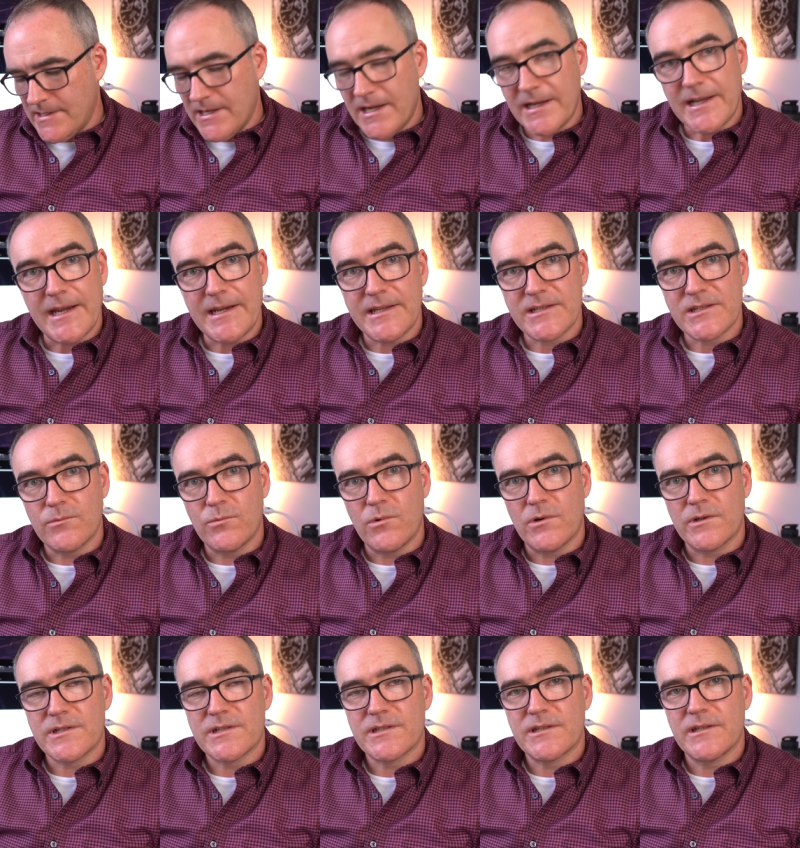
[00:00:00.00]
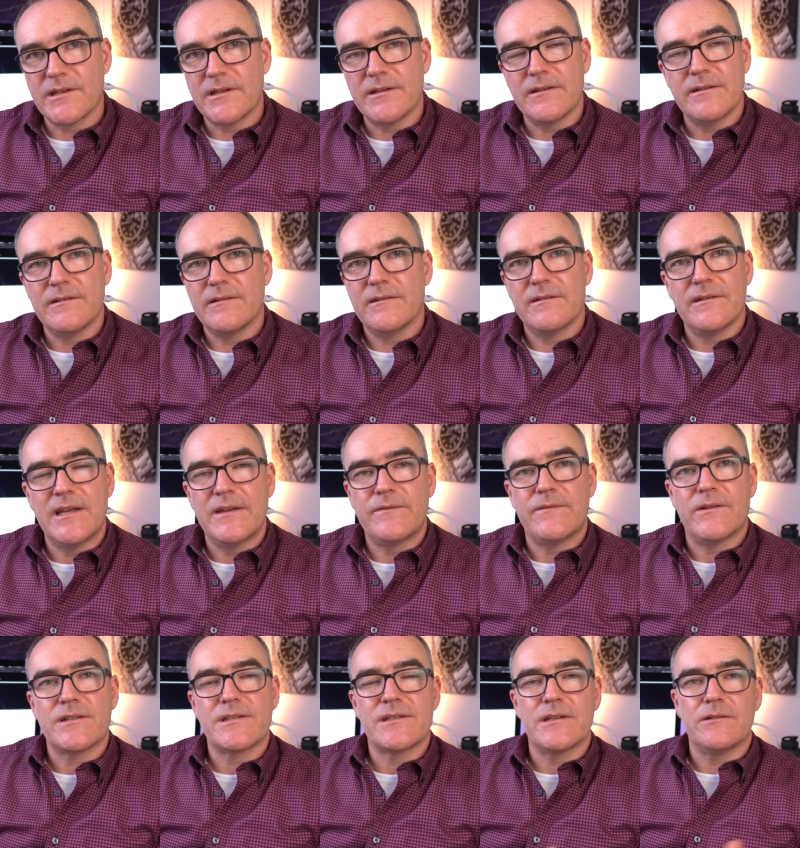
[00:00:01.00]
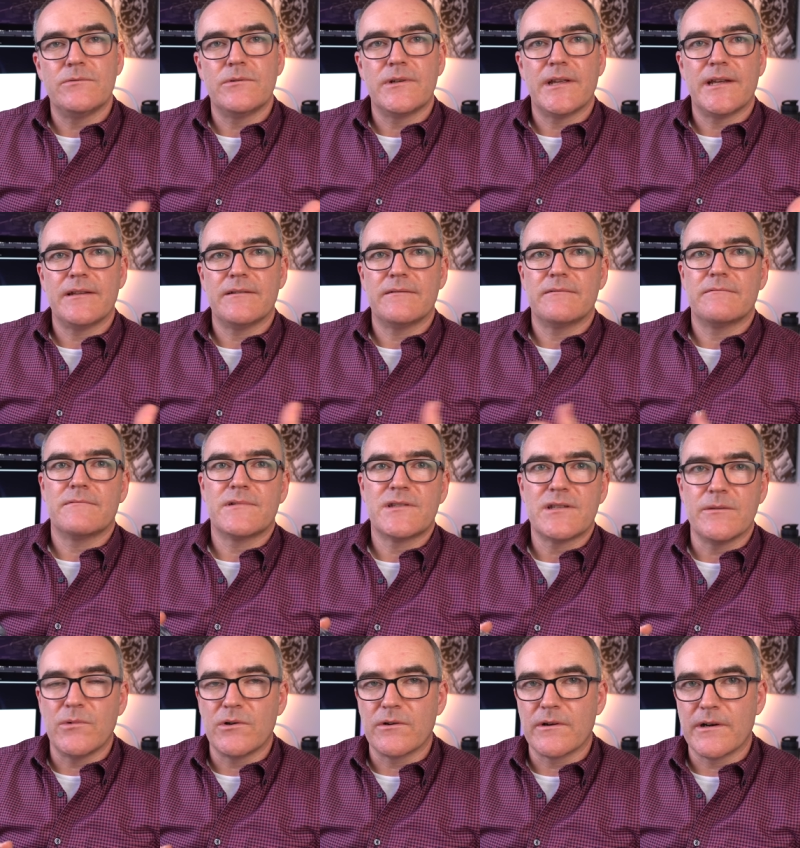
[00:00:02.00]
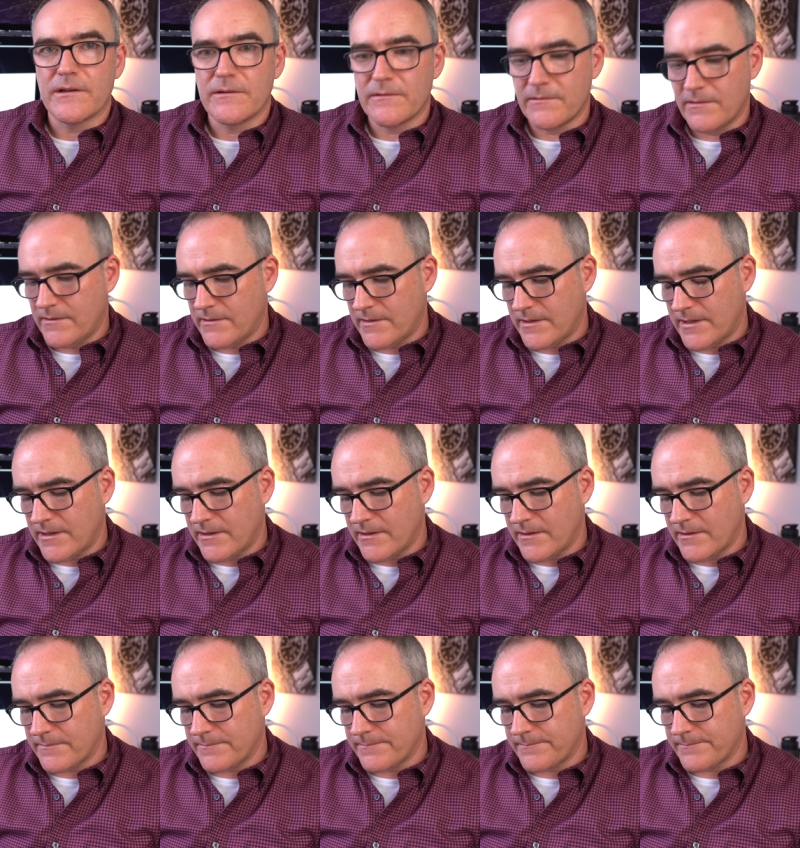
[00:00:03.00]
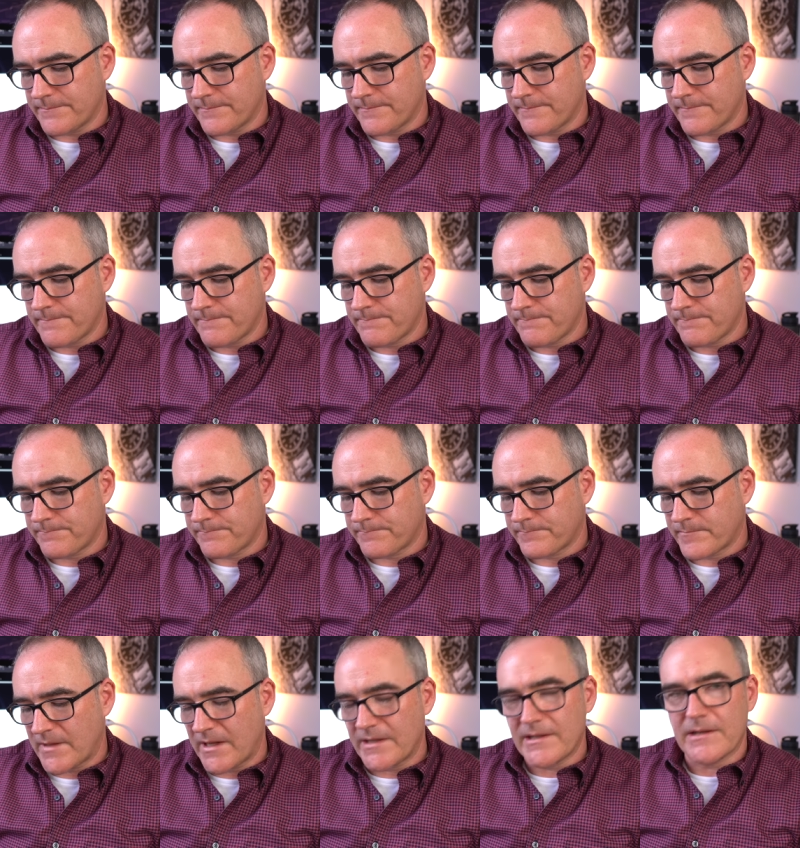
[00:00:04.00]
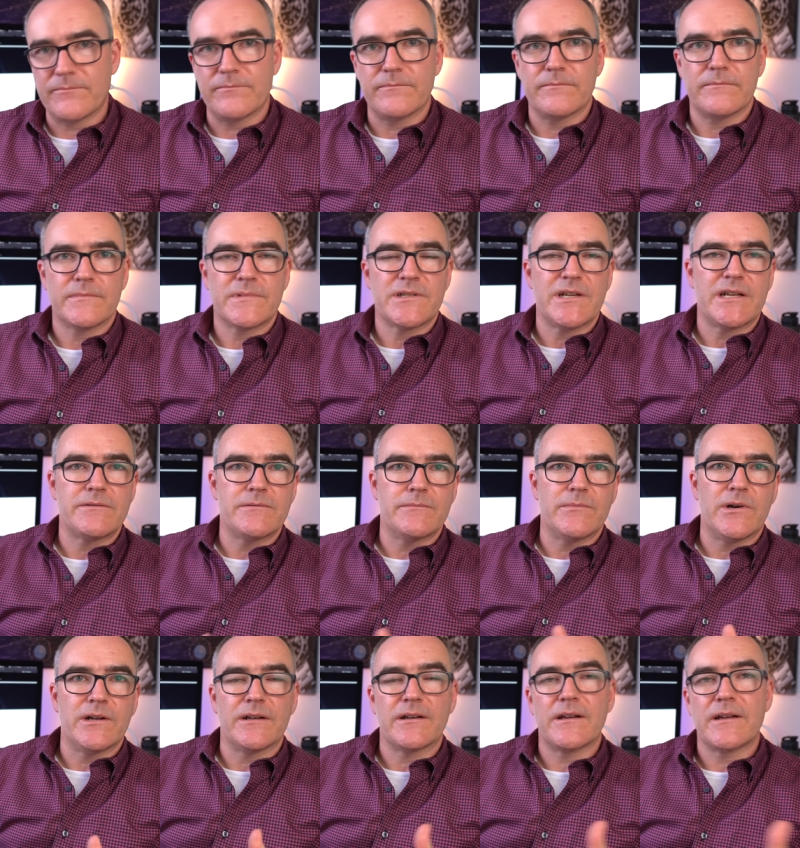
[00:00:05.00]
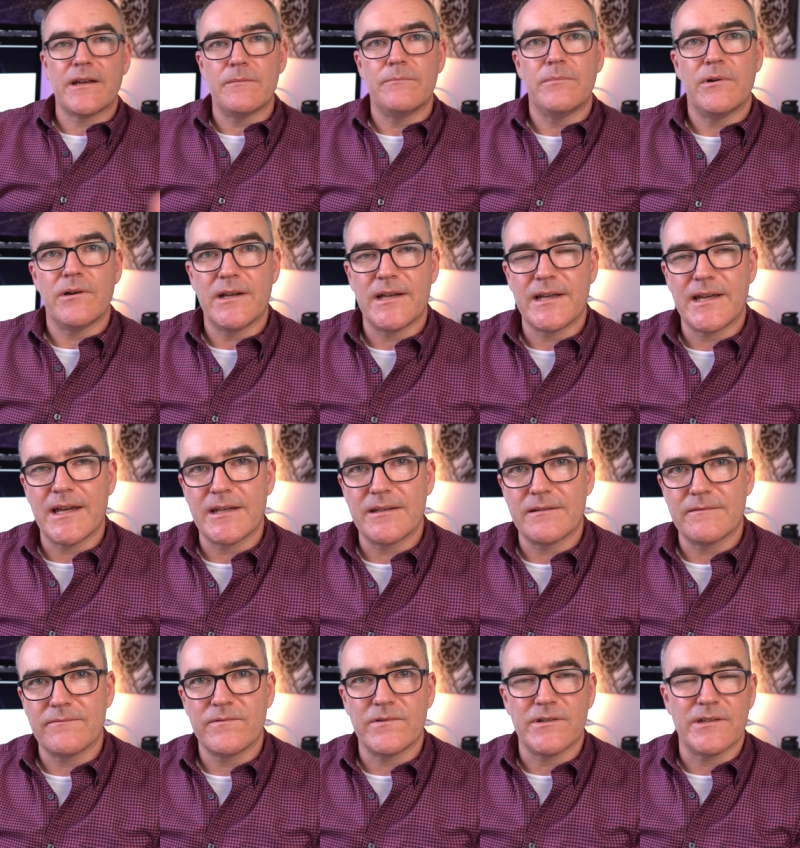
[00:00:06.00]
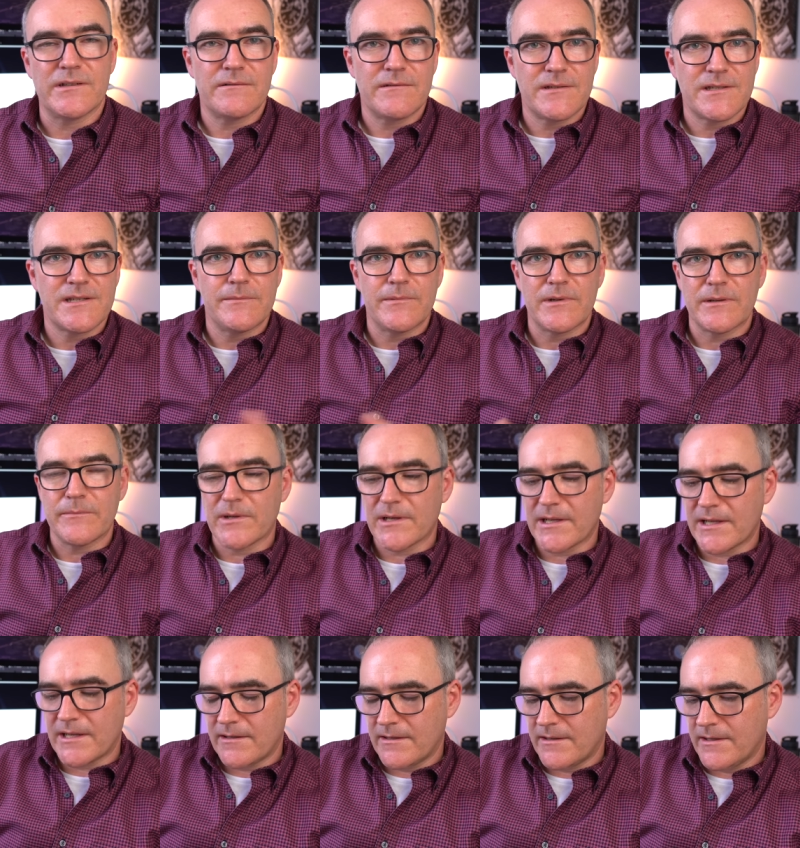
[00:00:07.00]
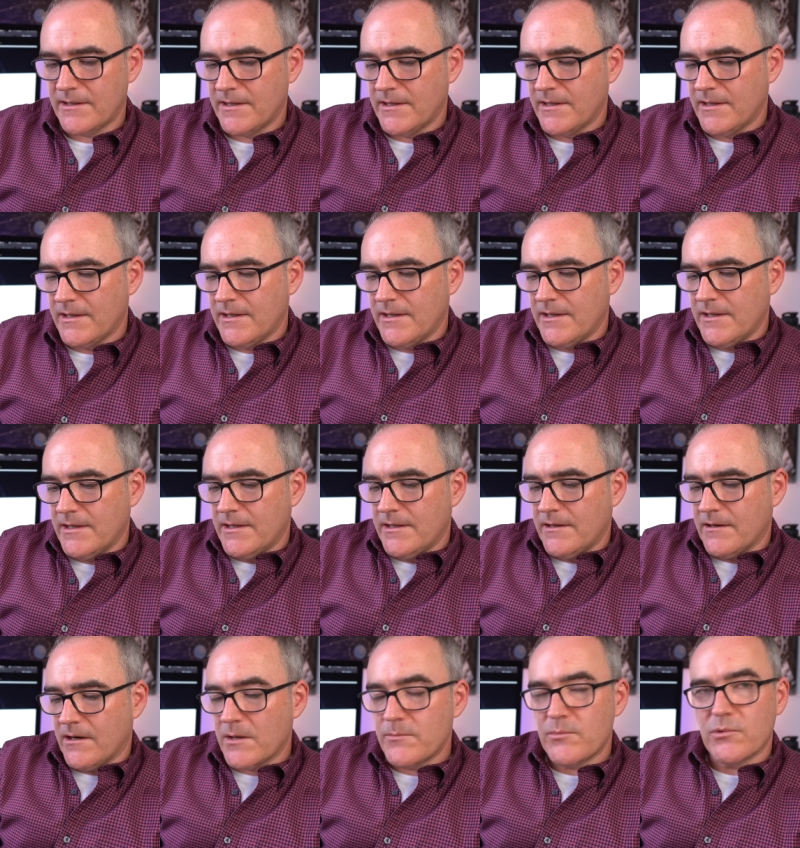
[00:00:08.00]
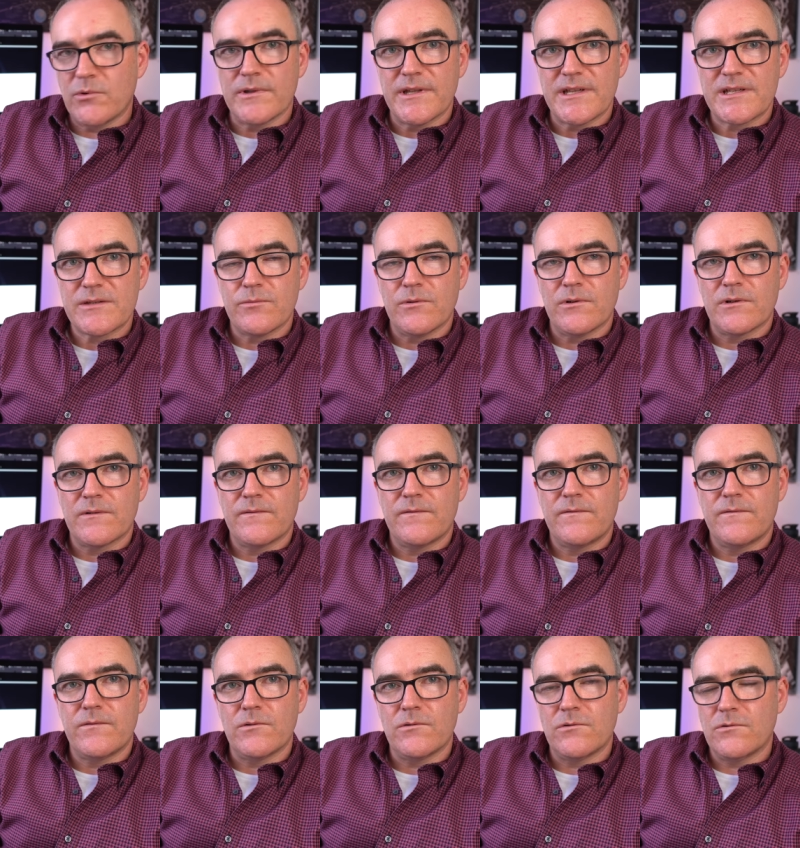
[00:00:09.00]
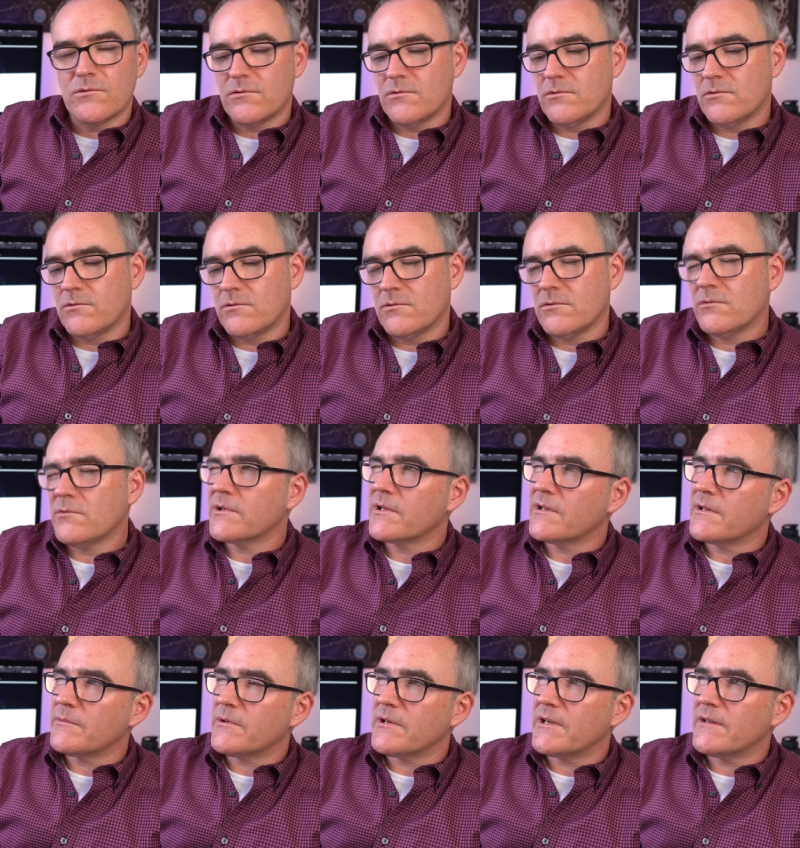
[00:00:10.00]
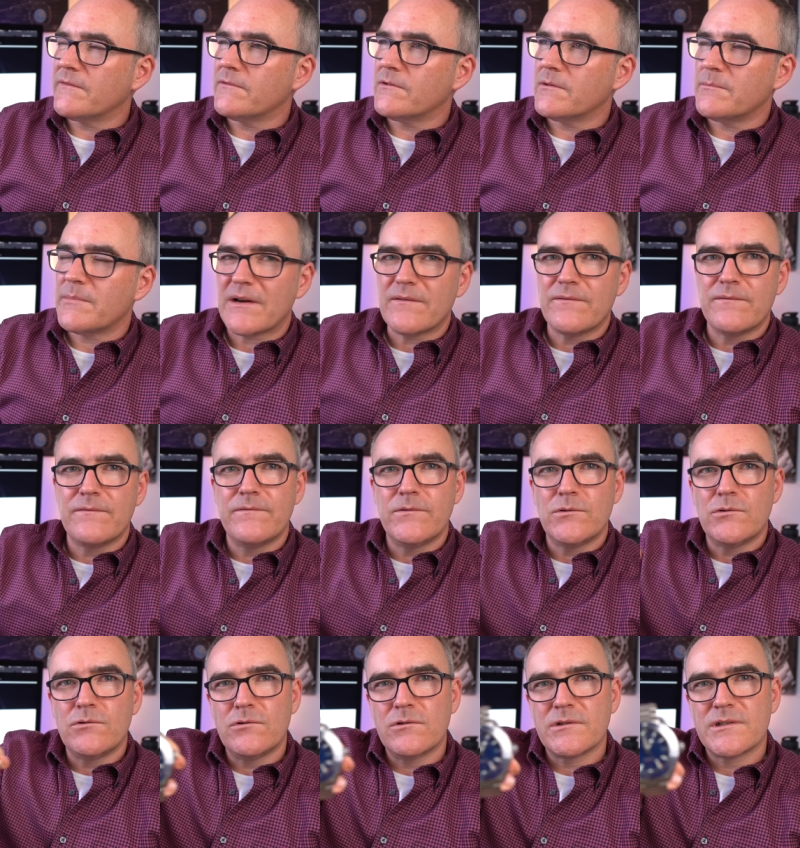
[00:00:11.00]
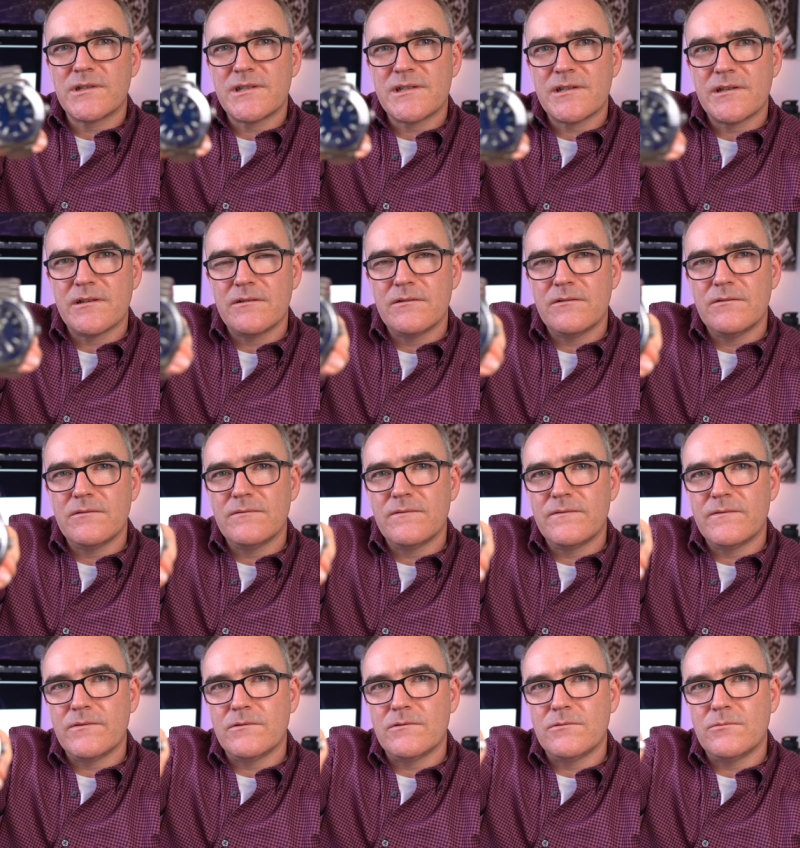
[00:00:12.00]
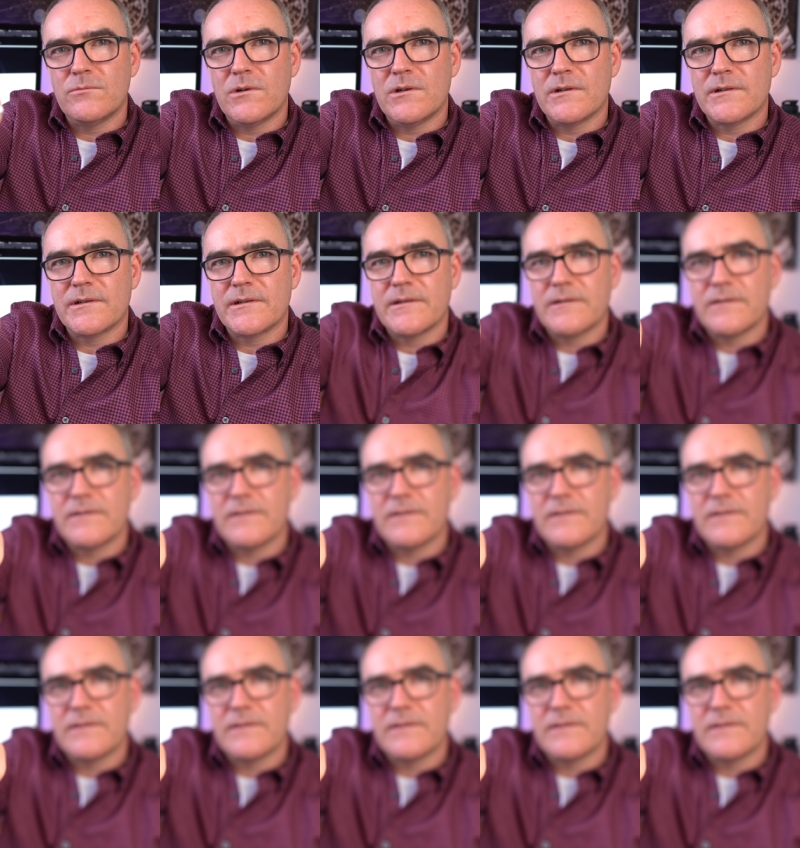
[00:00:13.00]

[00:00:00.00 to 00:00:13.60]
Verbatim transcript: again, it's a watch that if I sold it tomorrow, um, then change my mind, I can go and buy it again for similar money. I bought this one for what did I buy it for? About four two, four one.